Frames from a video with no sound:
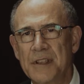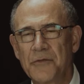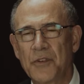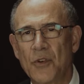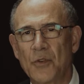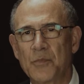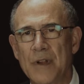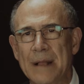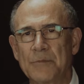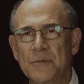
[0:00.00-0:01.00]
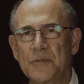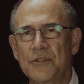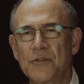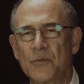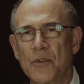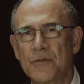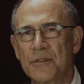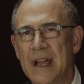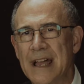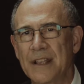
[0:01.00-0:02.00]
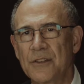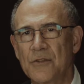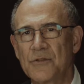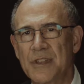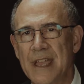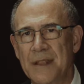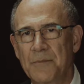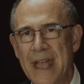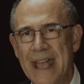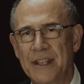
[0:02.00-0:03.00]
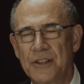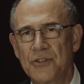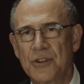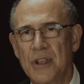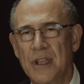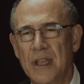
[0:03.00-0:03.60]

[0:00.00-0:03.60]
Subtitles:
difficult problems to both diagnose and manage,